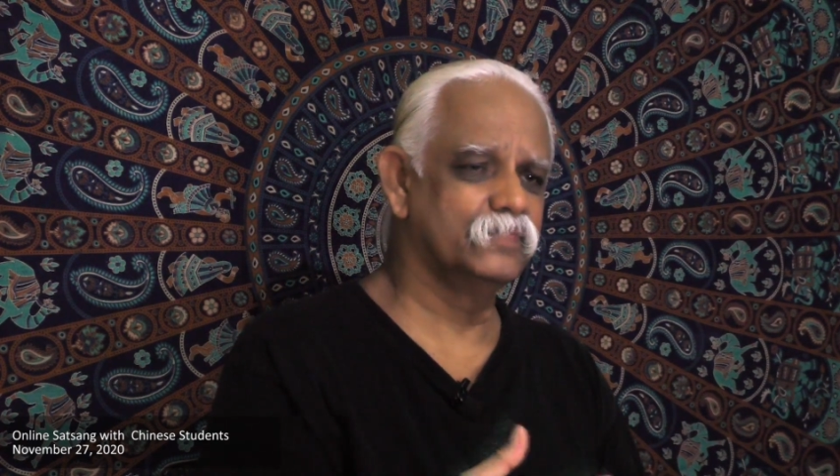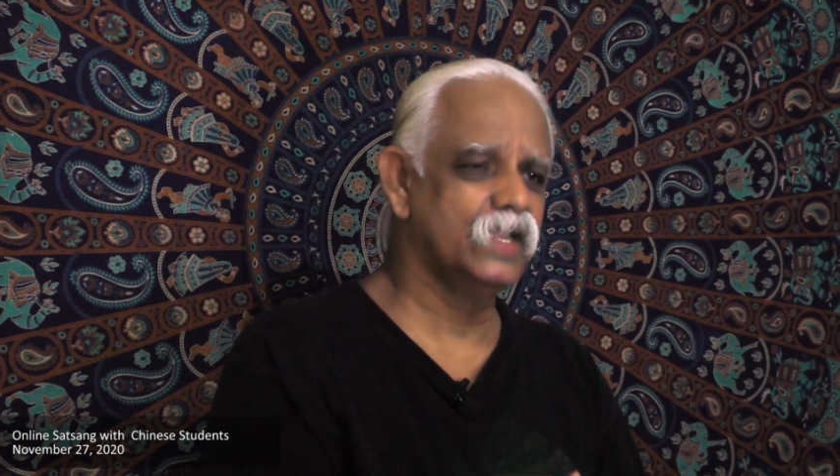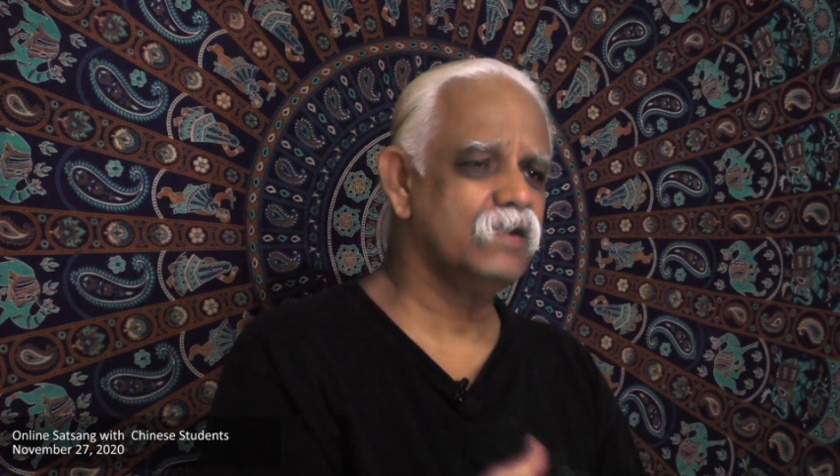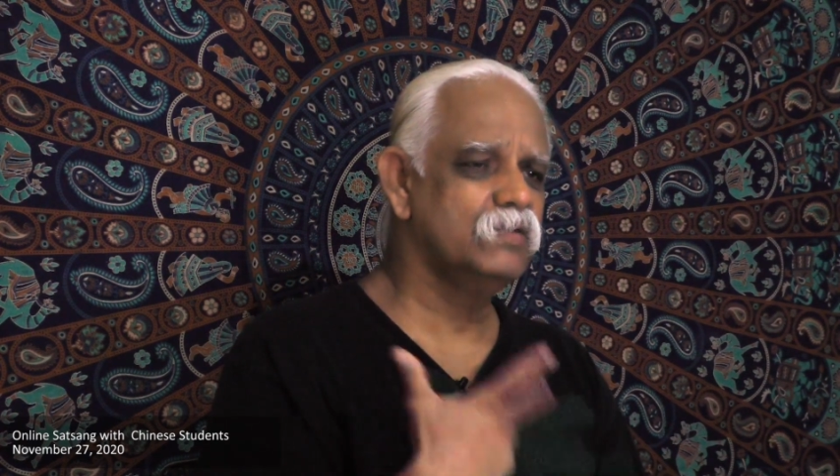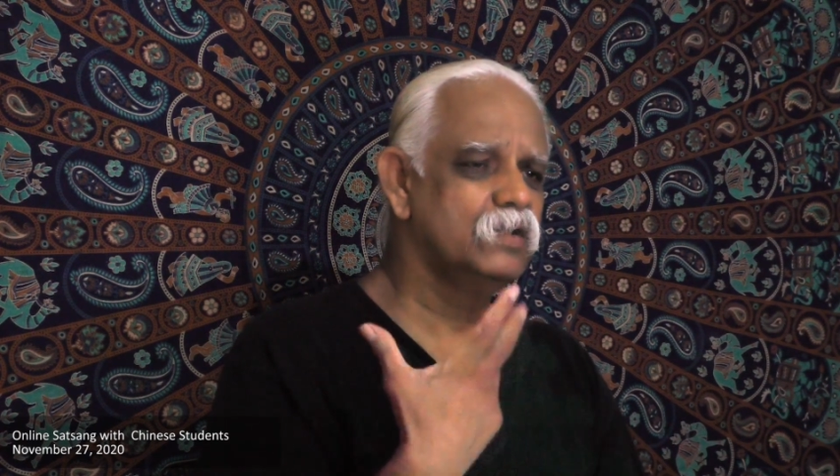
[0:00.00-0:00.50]

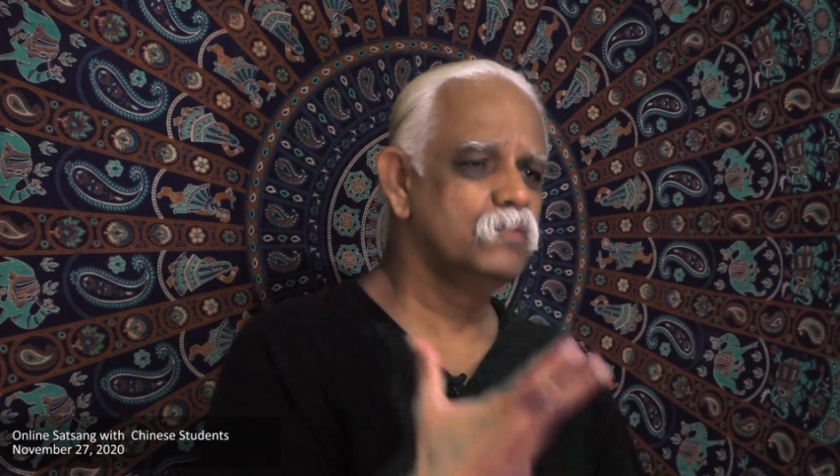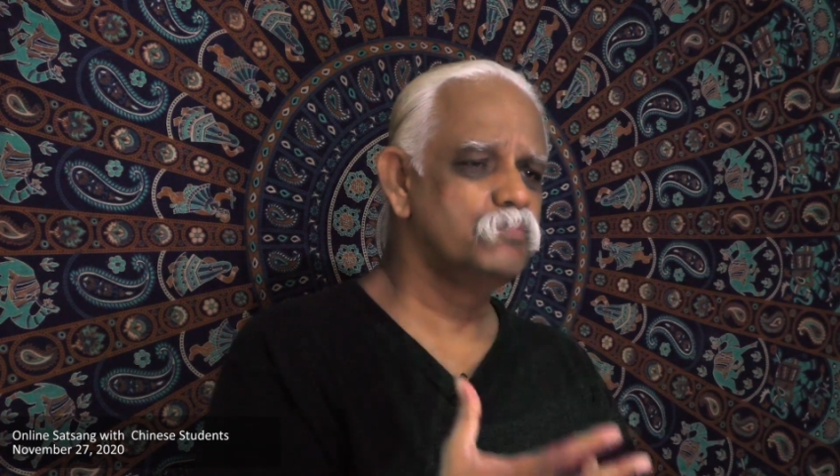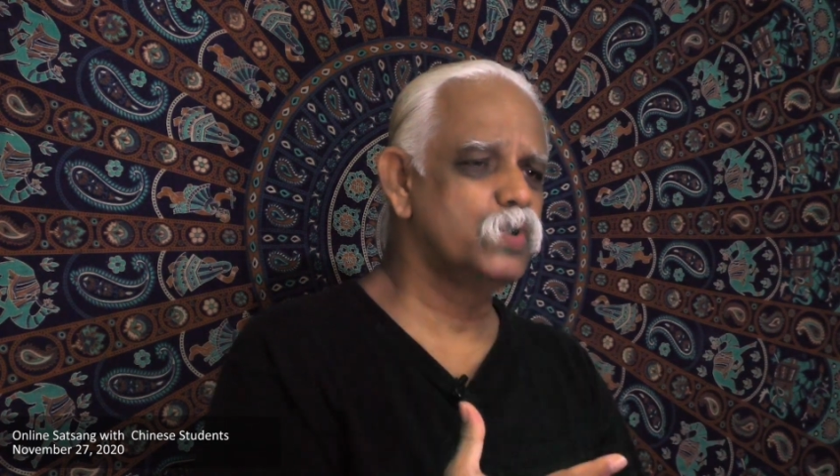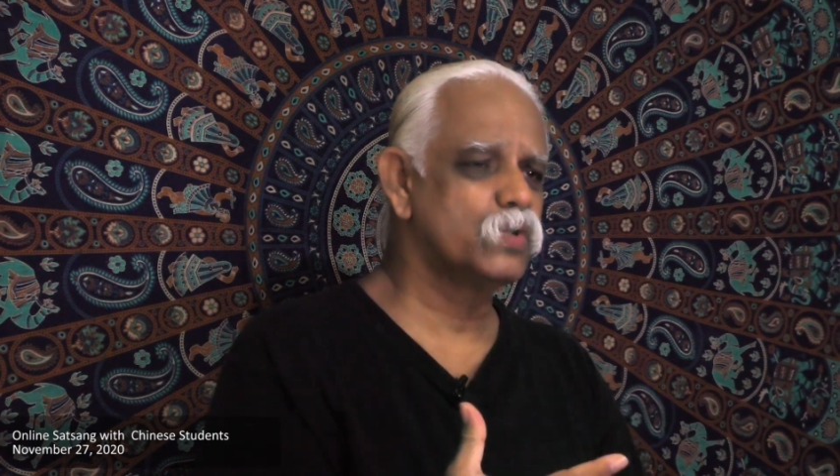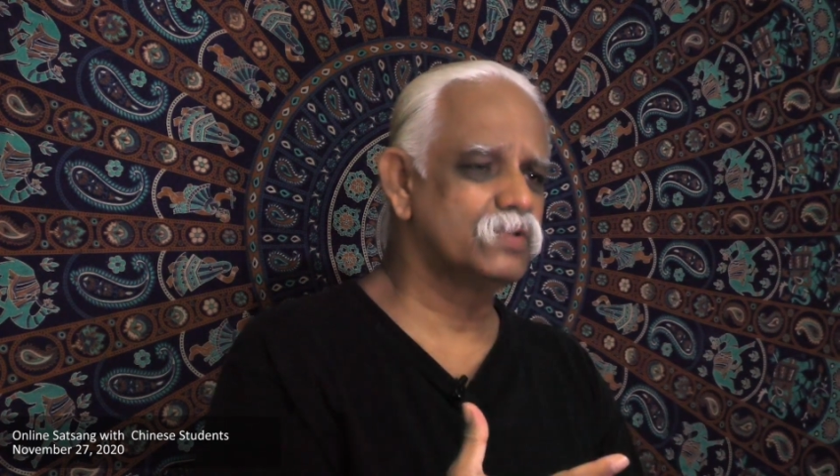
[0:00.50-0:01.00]
Yeah,
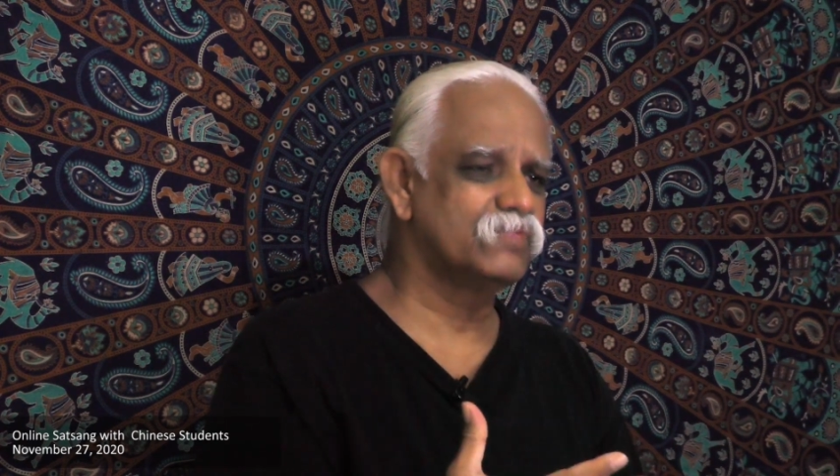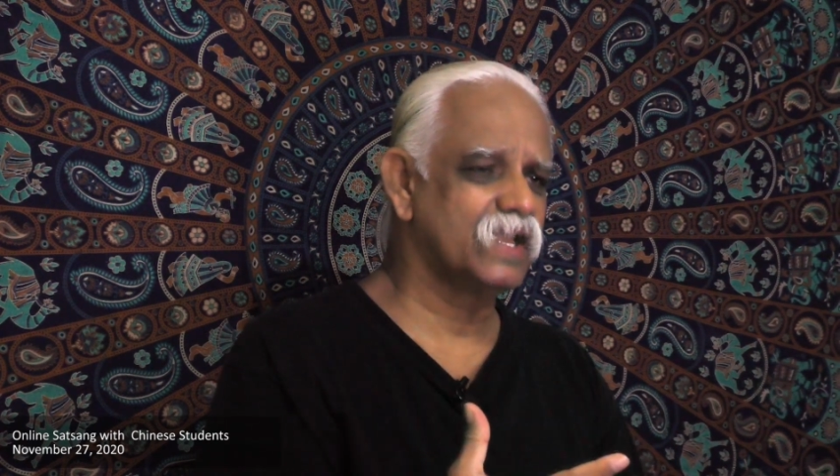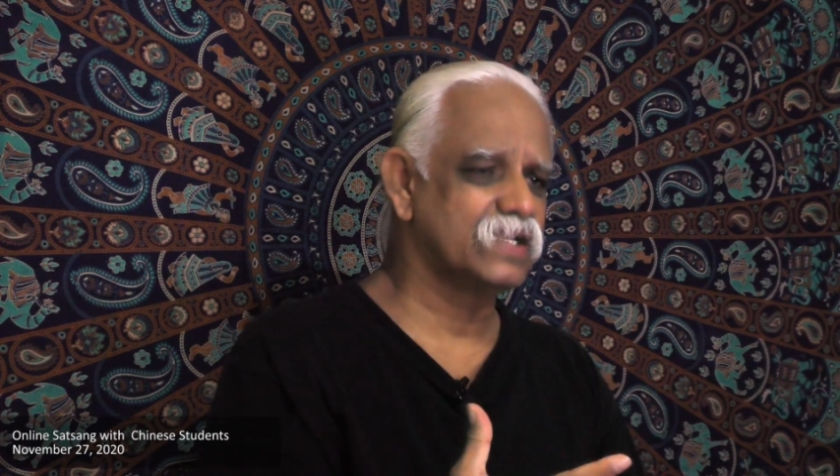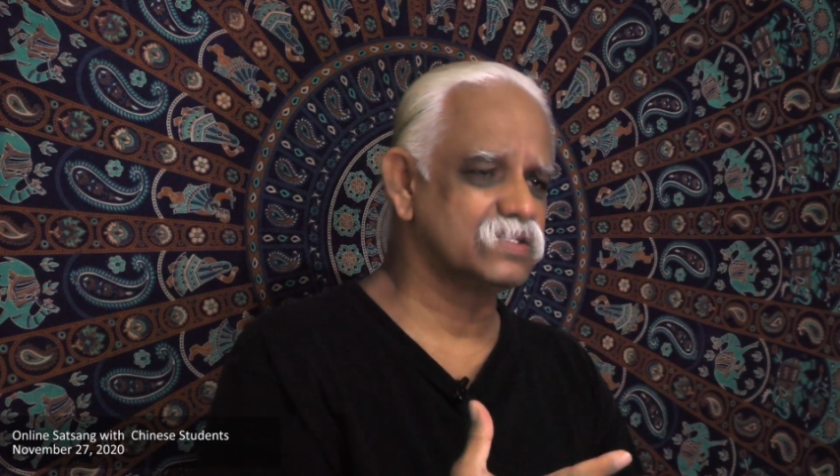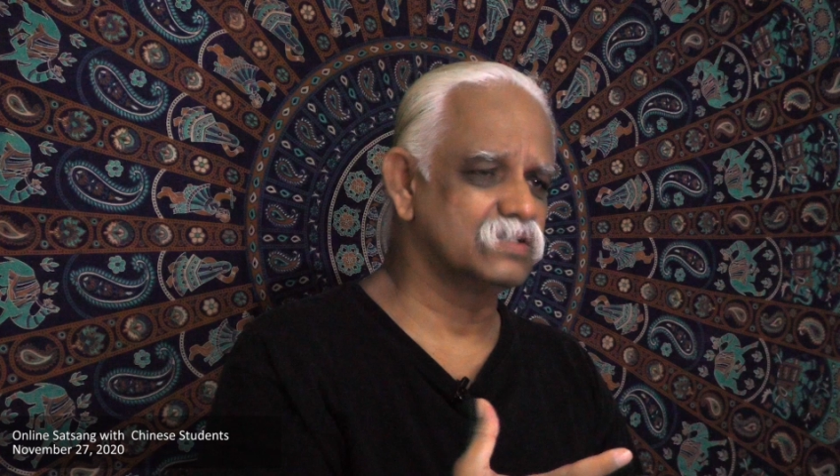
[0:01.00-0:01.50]
pure
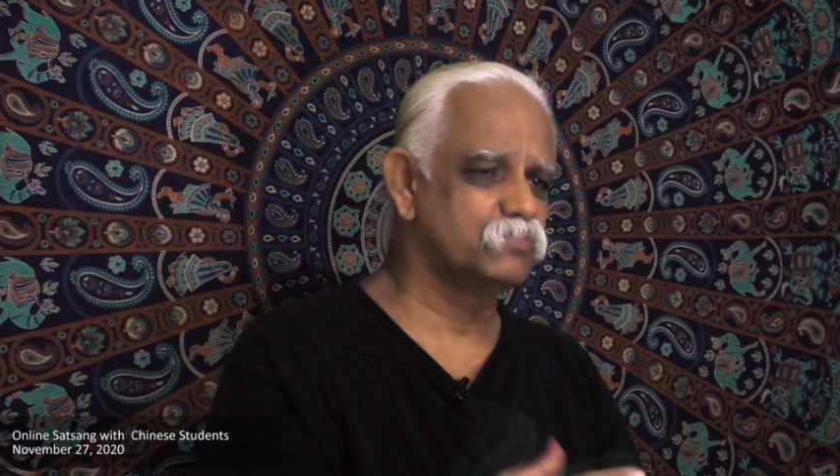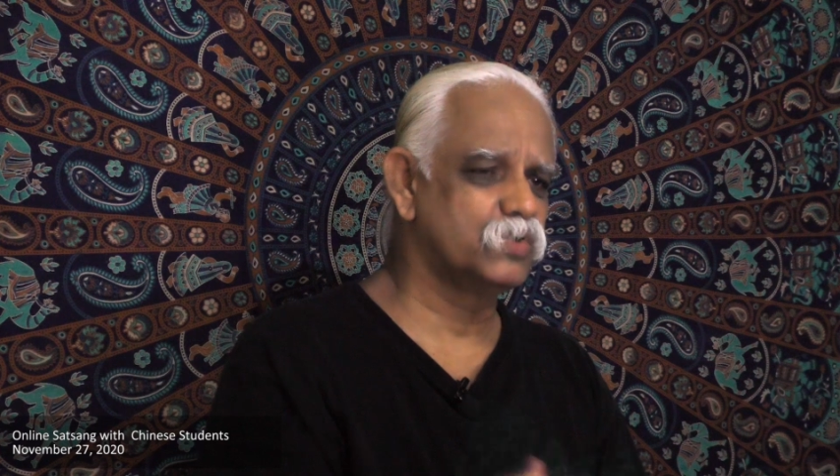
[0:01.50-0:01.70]
reflection,